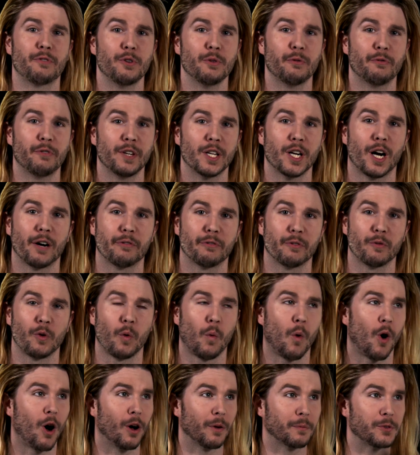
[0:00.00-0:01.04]
few feet off of a
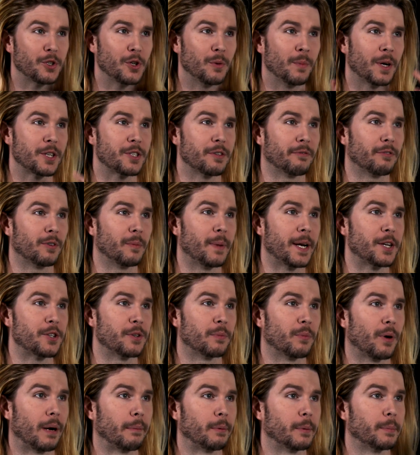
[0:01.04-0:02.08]
wall. Too much
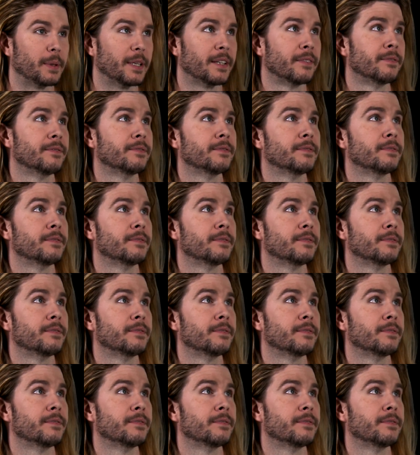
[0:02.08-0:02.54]
information, probably.